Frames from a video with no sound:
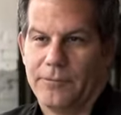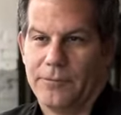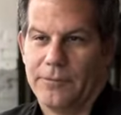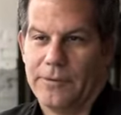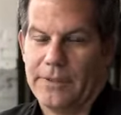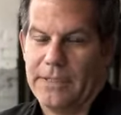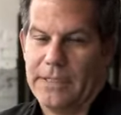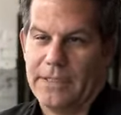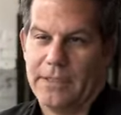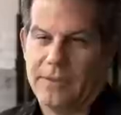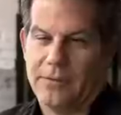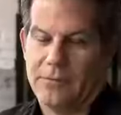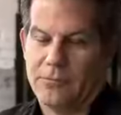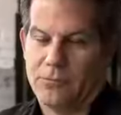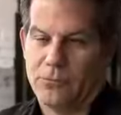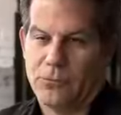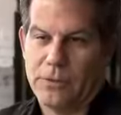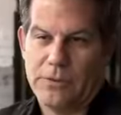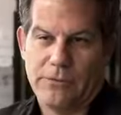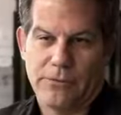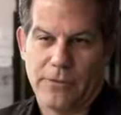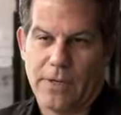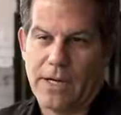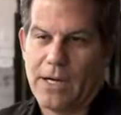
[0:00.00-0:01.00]
in
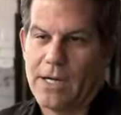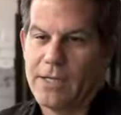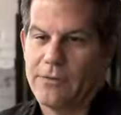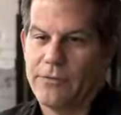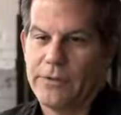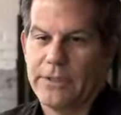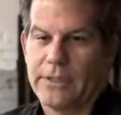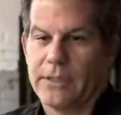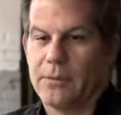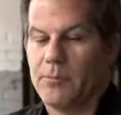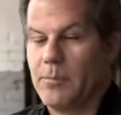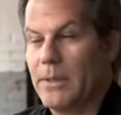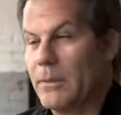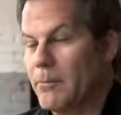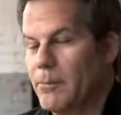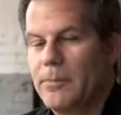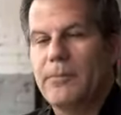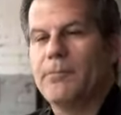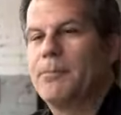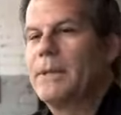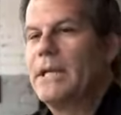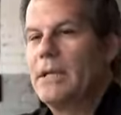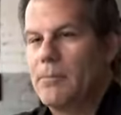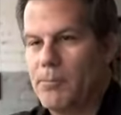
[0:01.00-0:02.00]
reviving,
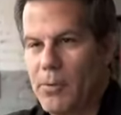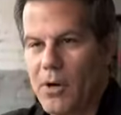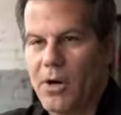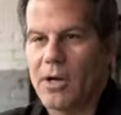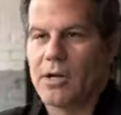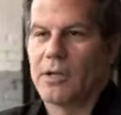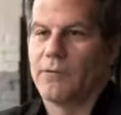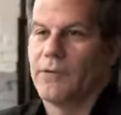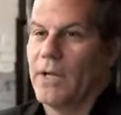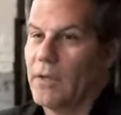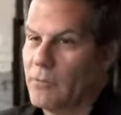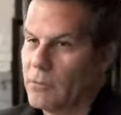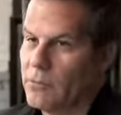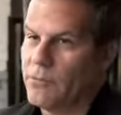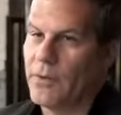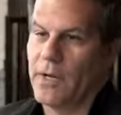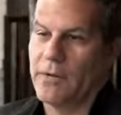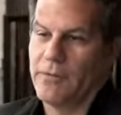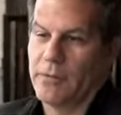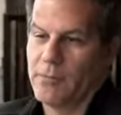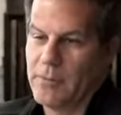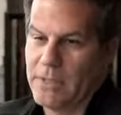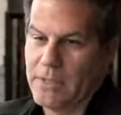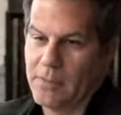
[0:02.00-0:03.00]
being part of, not
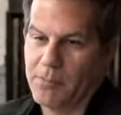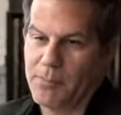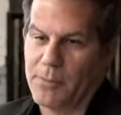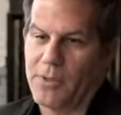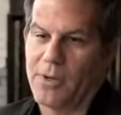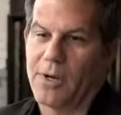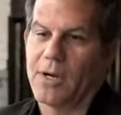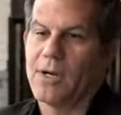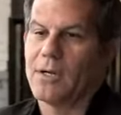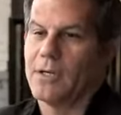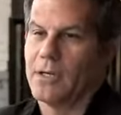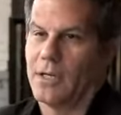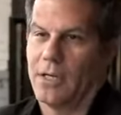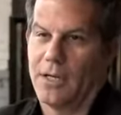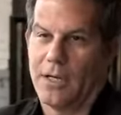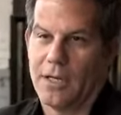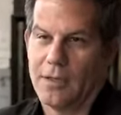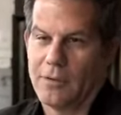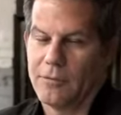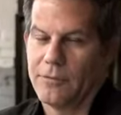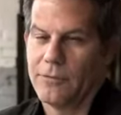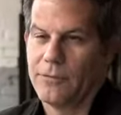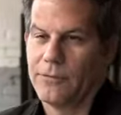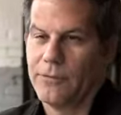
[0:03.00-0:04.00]
reviving, being part
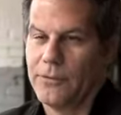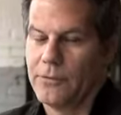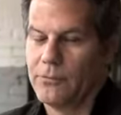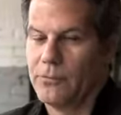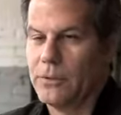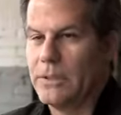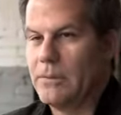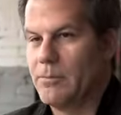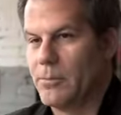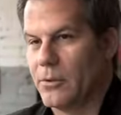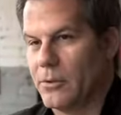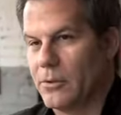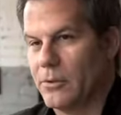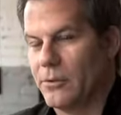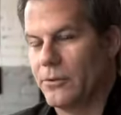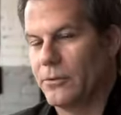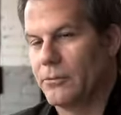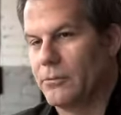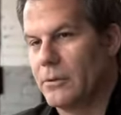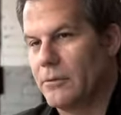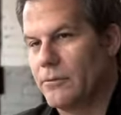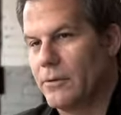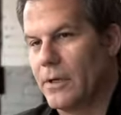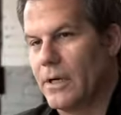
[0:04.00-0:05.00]
of the rebirth, the
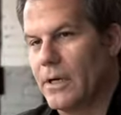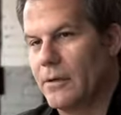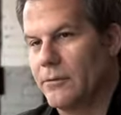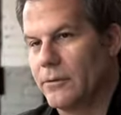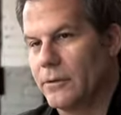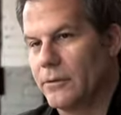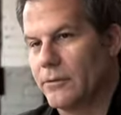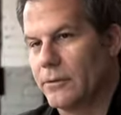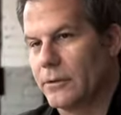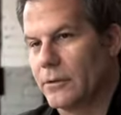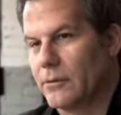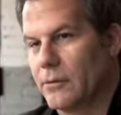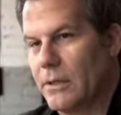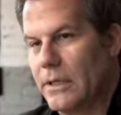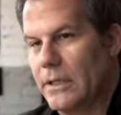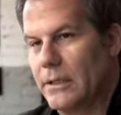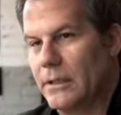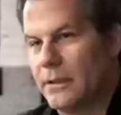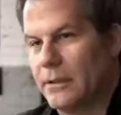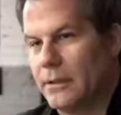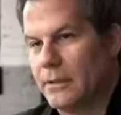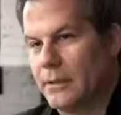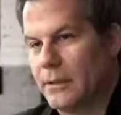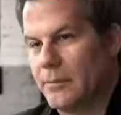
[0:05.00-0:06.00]
revival of the great
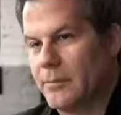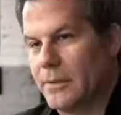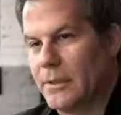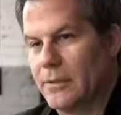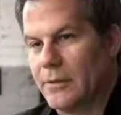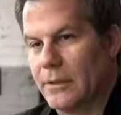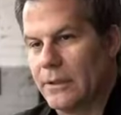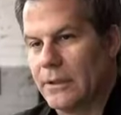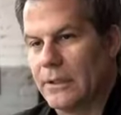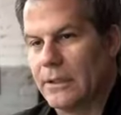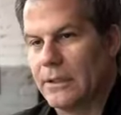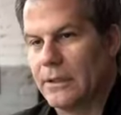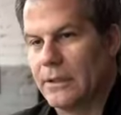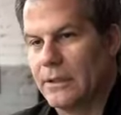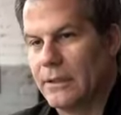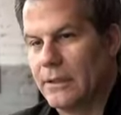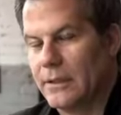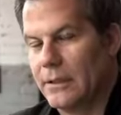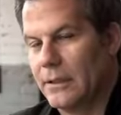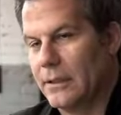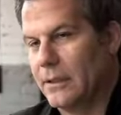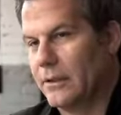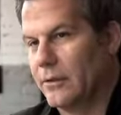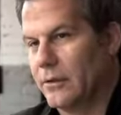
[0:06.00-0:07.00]
American
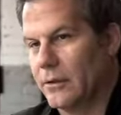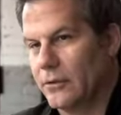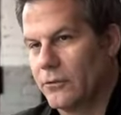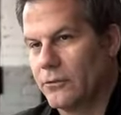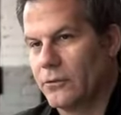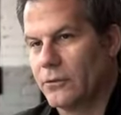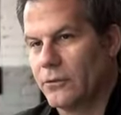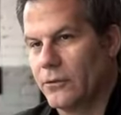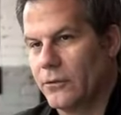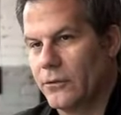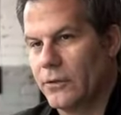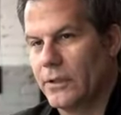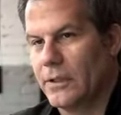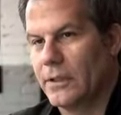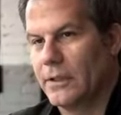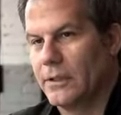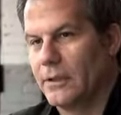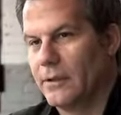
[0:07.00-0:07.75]
industrial city.